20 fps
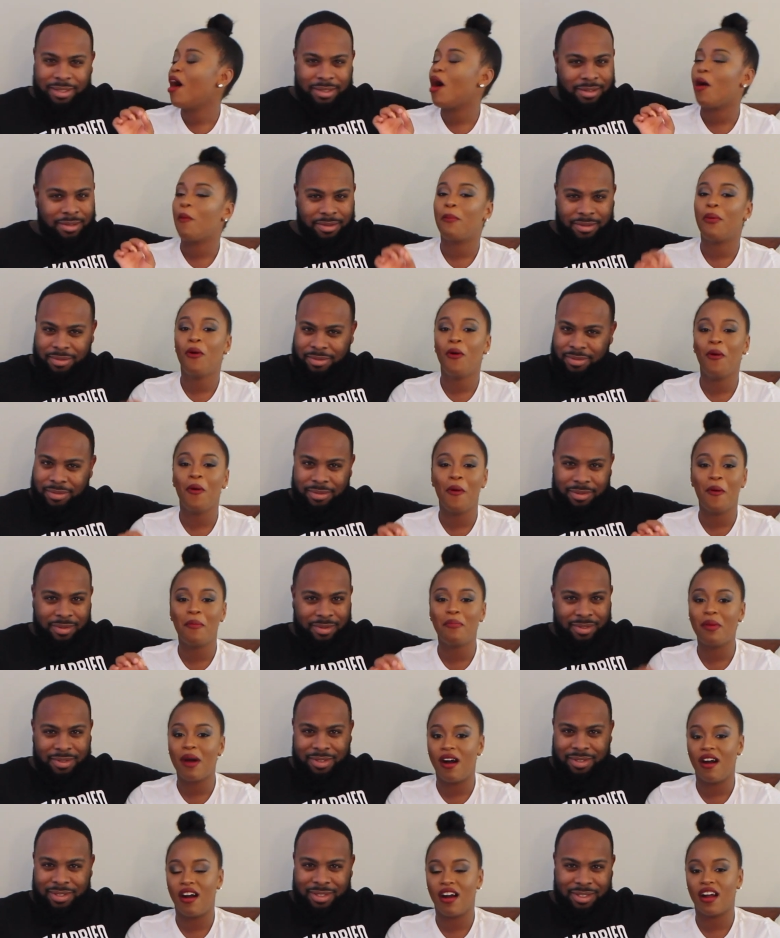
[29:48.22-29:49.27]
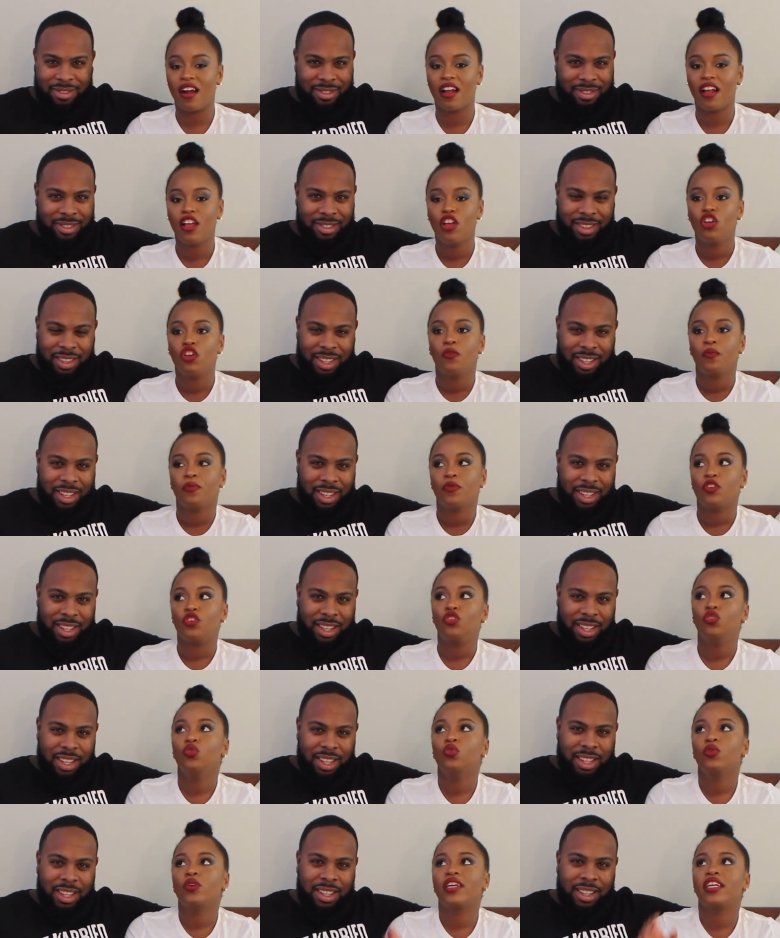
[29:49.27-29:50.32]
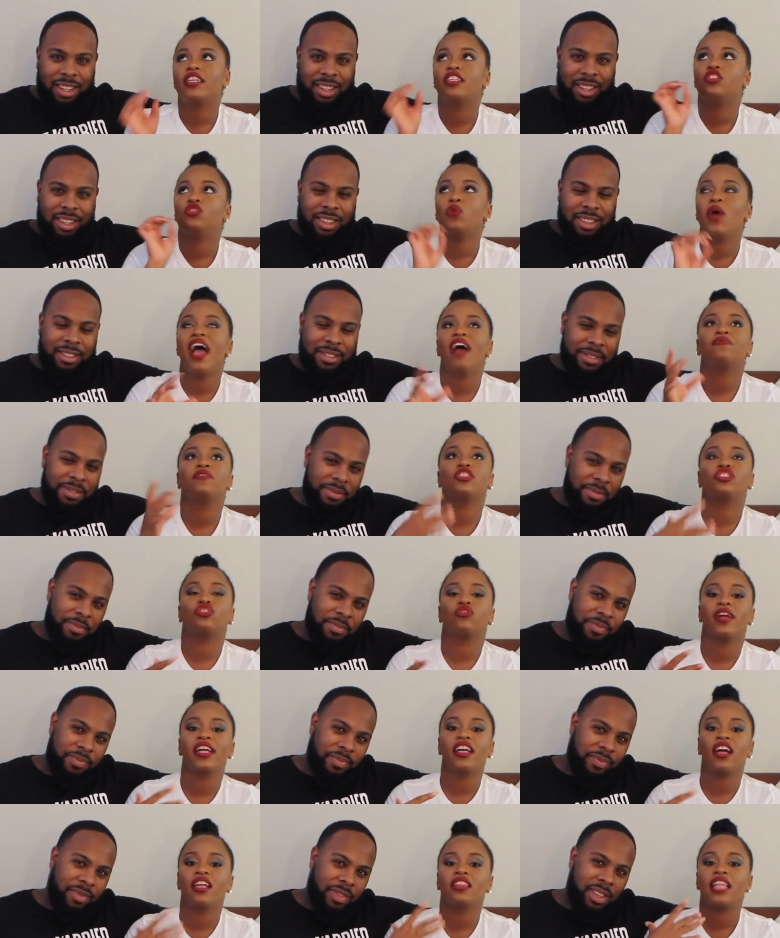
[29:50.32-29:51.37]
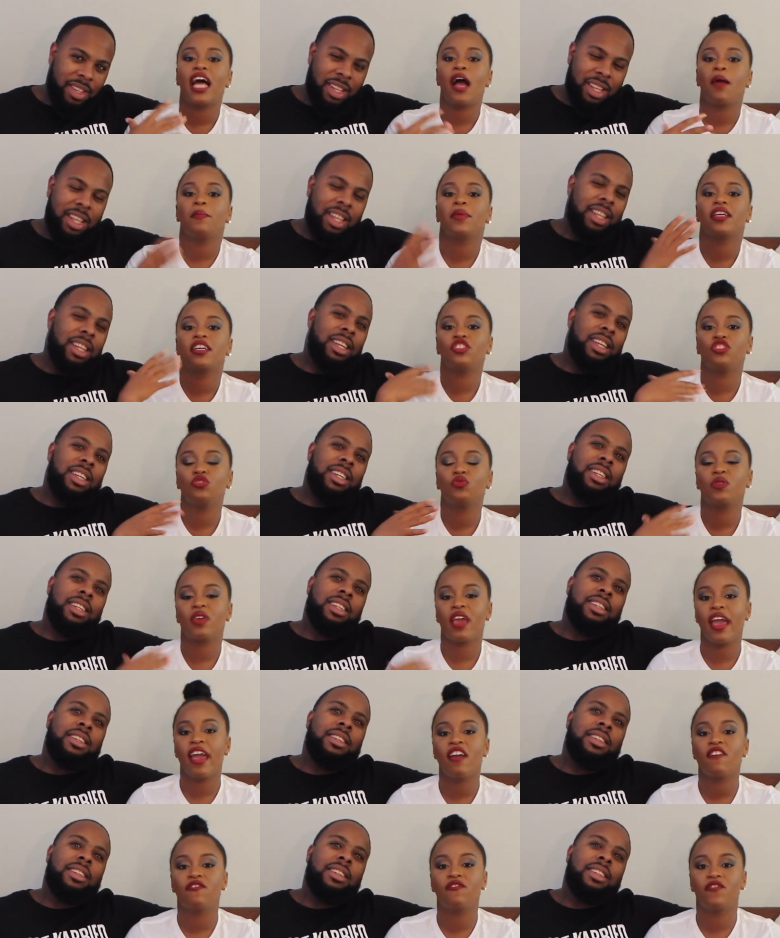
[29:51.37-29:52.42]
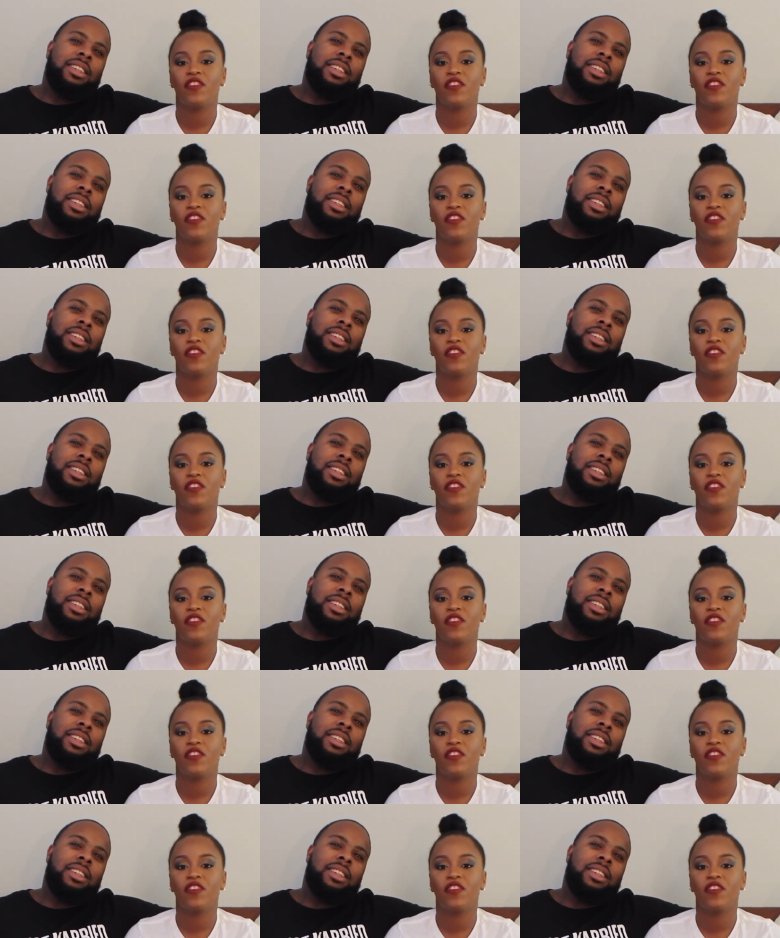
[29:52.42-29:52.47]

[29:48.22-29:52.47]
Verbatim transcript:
Speaker 1: a pool bar, you you have to drink a lot because you can't